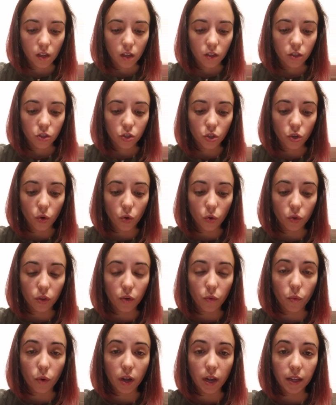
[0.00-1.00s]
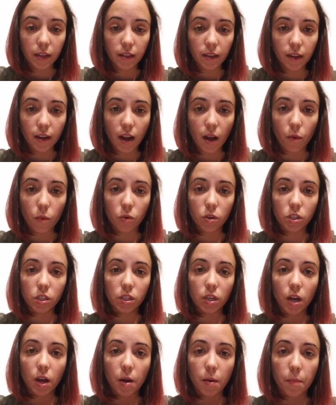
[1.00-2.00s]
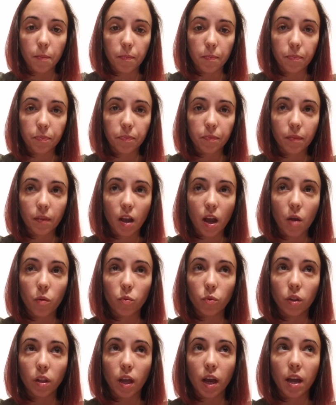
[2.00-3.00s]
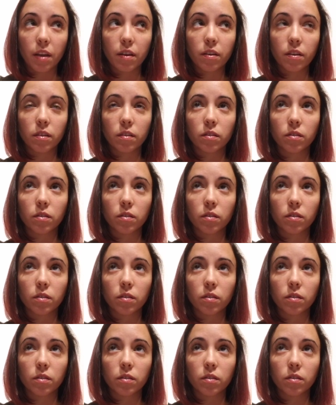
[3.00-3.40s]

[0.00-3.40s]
So the way that I would like